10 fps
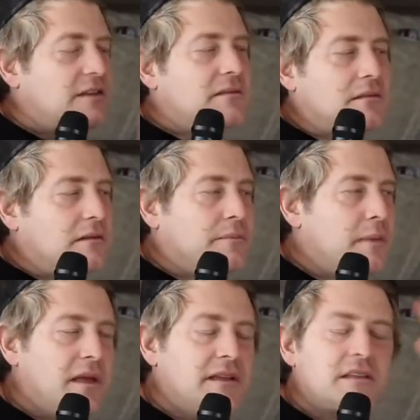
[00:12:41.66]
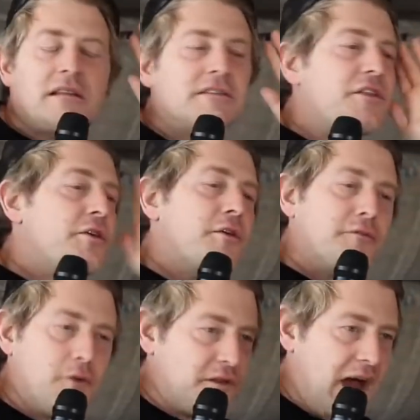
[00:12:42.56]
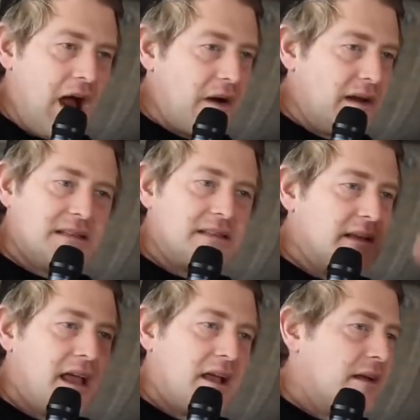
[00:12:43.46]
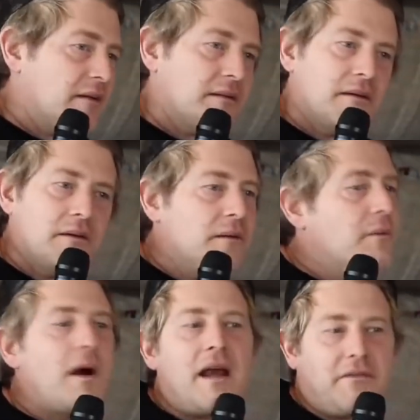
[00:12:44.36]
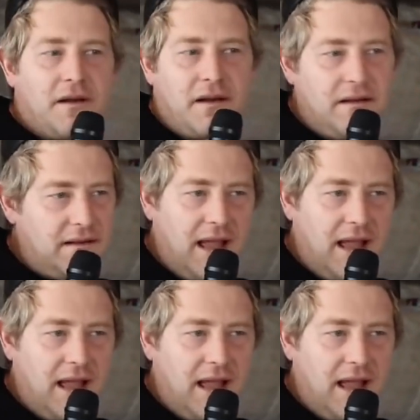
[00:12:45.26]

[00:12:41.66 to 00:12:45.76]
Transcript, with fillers: so into like the 3rd or 4th hour, it's like, whatever.